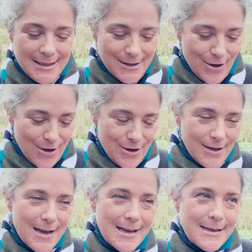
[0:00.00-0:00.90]

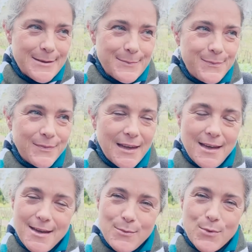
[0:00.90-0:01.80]
So
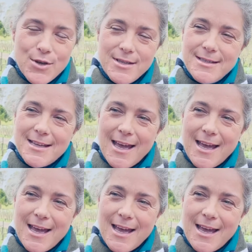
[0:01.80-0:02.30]
it was